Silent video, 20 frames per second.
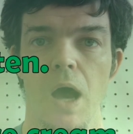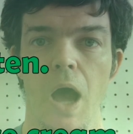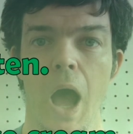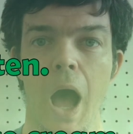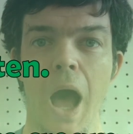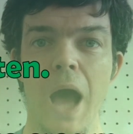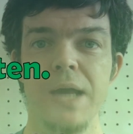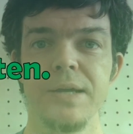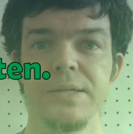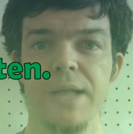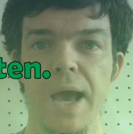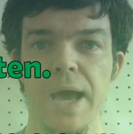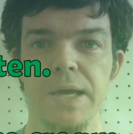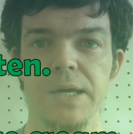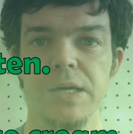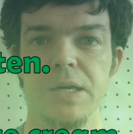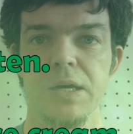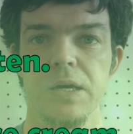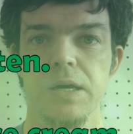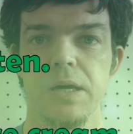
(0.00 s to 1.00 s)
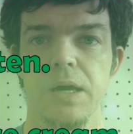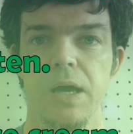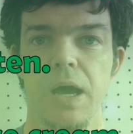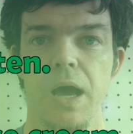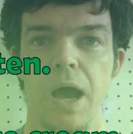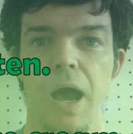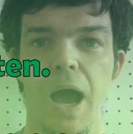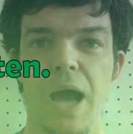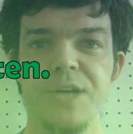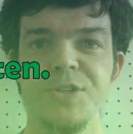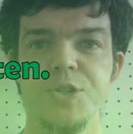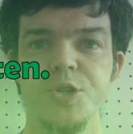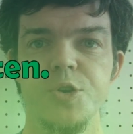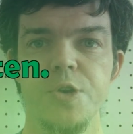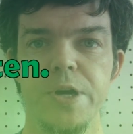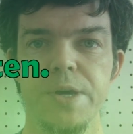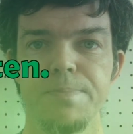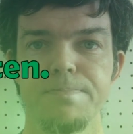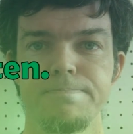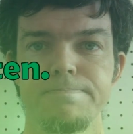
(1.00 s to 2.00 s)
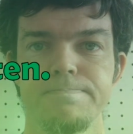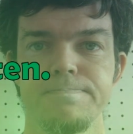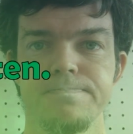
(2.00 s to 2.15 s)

I like ice cream.